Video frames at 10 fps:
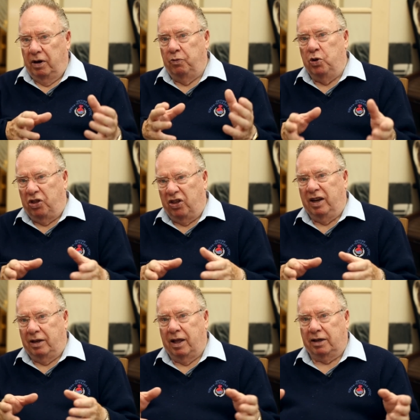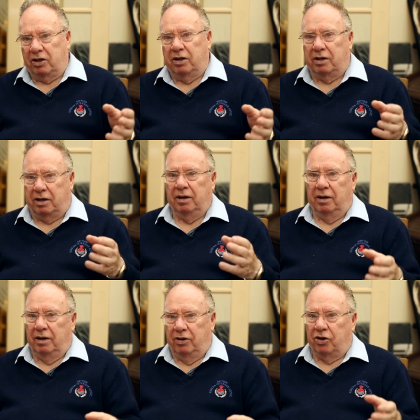we think that's that
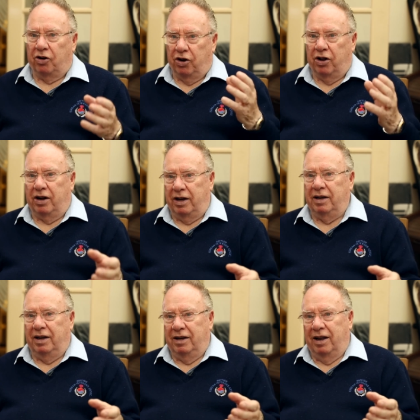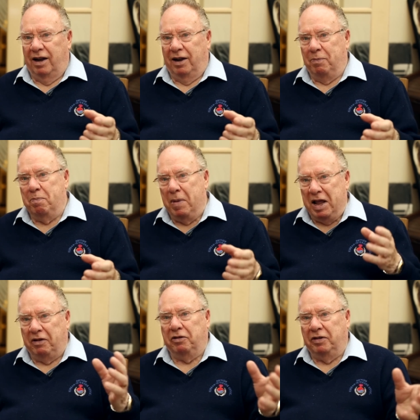John and I may
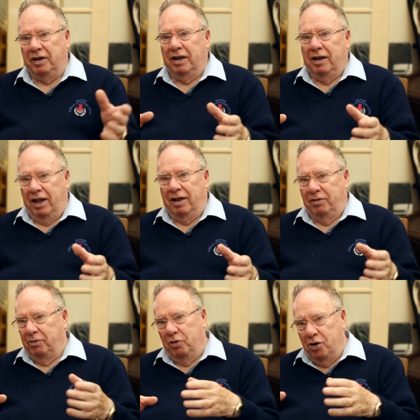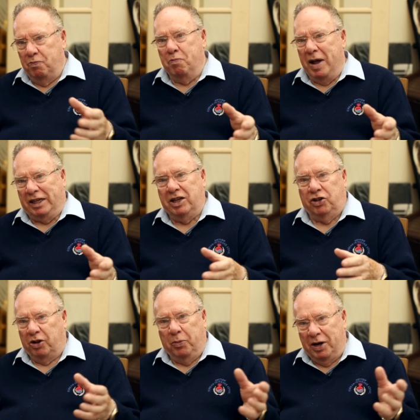have met
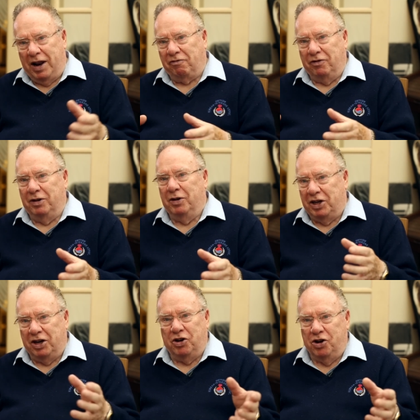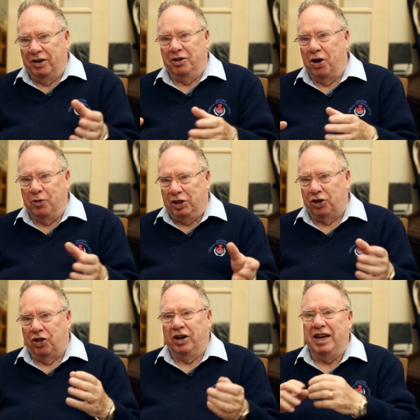each other, but didn't know each
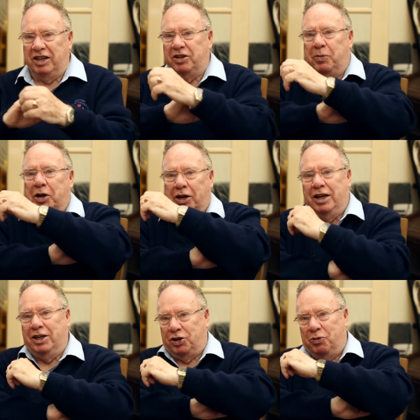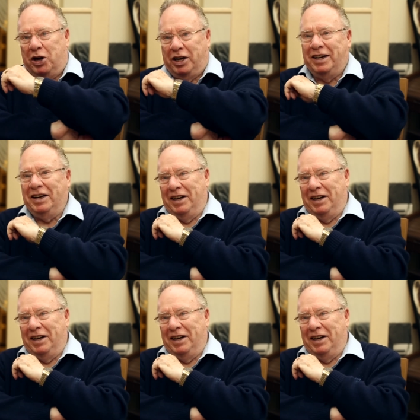other intimately, as it were.